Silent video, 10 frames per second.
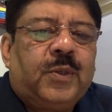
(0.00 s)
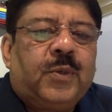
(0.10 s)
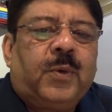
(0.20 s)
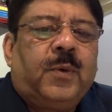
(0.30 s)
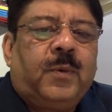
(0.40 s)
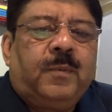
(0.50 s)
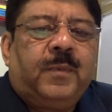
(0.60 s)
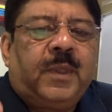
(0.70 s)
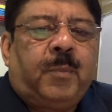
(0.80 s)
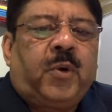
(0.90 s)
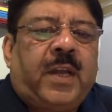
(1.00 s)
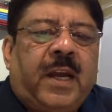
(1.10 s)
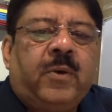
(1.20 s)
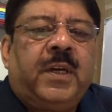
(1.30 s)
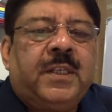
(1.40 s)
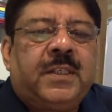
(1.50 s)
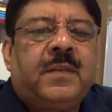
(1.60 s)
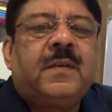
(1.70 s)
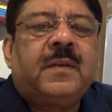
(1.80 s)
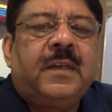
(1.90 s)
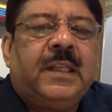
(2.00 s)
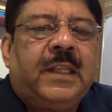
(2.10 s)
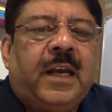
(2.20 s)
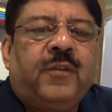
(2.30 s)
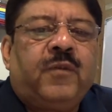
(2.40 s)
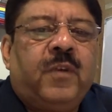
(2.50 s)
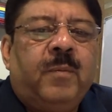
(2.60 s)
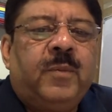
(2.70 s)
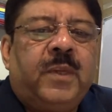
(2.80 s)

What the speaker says: So the protagonist in that film,